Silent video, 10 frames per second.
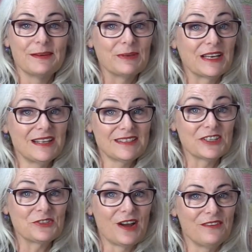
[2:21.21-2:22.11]
Because
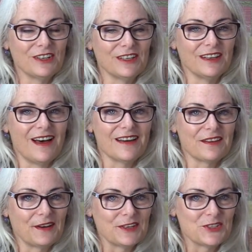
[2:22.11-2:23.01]
I travel a lot,
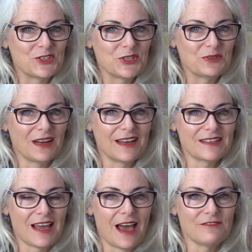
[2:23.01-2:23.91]
I do like
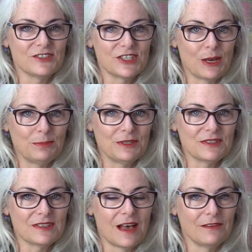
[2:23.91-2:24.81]
to have
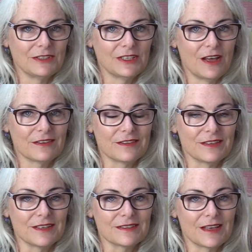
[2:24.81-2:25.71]
doubles of a lot of
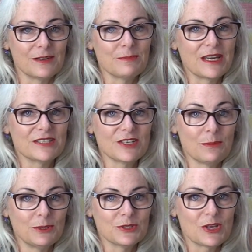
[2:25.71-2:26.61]
things, and my
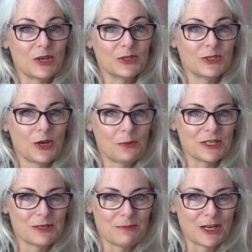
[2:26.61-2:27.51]
doubles go
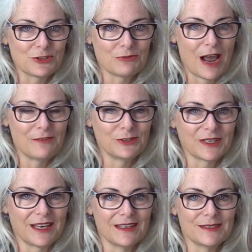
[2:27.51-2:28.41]
into my travel
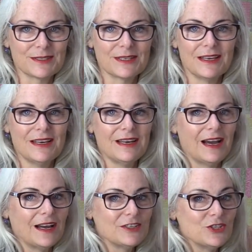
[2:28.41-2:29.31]
case.
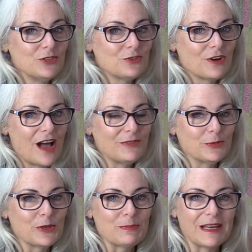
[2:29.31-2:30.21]
I do
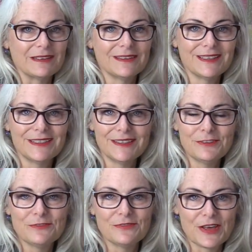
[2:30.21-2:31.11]
travel with my
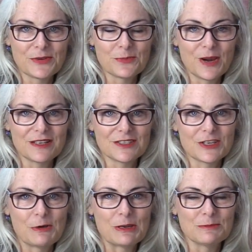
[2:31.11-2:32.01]
little featherweight
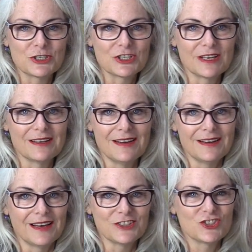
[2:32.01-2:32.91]
sewing machine.
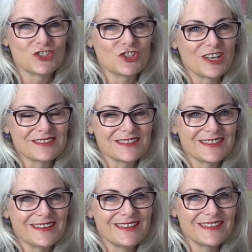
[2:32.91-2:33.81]
I
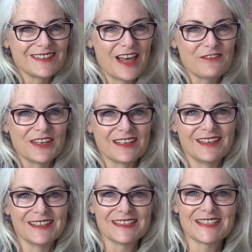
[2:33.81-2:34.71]
just love it,
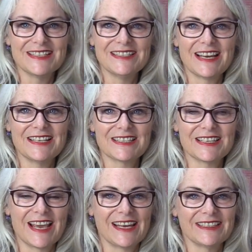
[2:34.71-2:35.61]
and it's nice
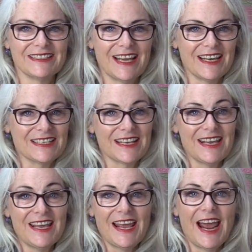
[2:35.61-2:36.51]
and light.
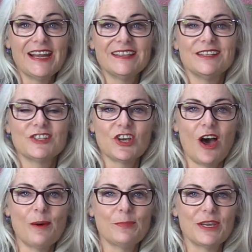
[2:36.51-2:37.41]
And in the
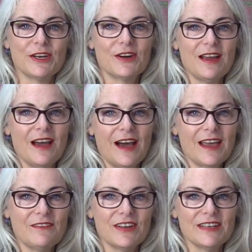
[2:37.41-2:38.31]
top here, I
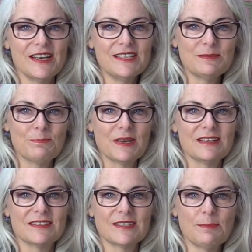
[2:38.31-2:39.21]
have a nice big
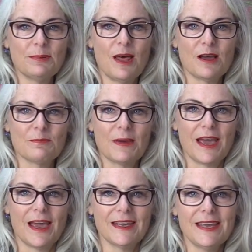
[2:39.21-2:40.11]
Ziploc
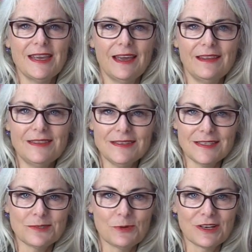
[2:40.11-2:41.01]
bag. This
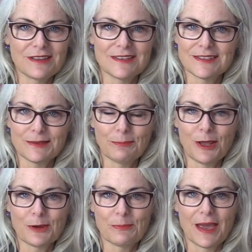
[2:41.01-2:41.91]
is one of these
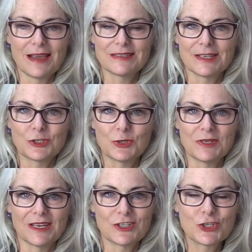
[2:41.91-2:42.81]
Ziploc bags that you
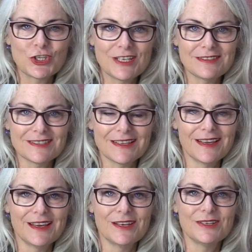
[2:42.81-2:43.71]
get sheets
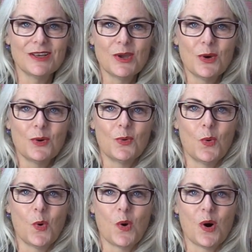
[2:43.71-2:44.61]
in
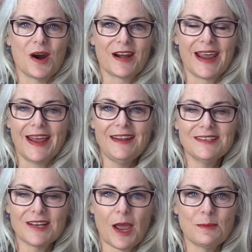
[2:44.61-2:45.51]
or any
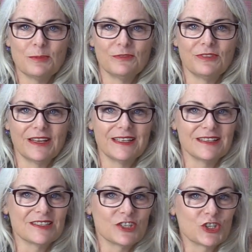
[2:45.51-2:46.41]
type of
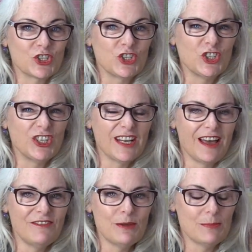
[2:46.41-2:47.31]
linens. They're a good
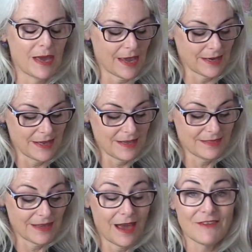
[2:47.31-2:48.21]
heavy bag.
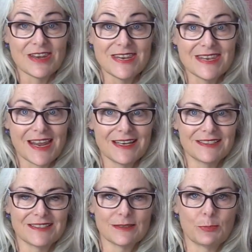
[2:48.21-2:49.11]
They have a
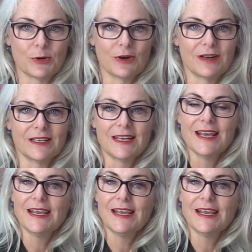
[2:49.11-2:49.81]
nice zipper on it.